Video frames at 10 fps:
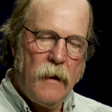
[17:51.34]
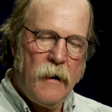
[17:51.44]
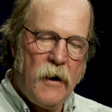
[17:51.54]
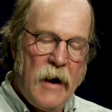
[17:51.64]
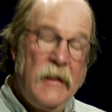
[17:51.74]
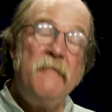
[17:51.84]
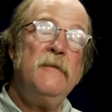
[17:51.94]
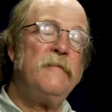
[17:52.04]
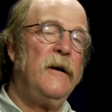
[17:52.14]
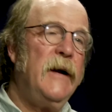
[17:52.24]
I live in
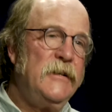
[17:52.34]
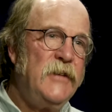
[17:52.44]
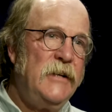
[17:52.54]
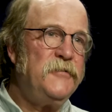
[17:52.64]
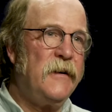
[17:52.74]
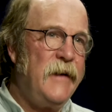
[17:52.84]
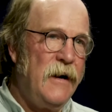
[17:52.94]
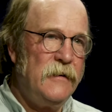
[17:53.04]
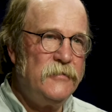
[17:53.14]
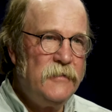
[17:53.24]
a very eccentric
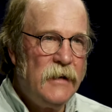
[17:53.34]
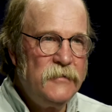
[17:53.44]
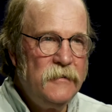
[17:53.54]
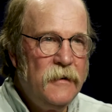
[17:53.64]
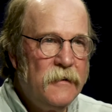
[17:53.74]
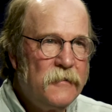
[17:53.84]
town, as you know.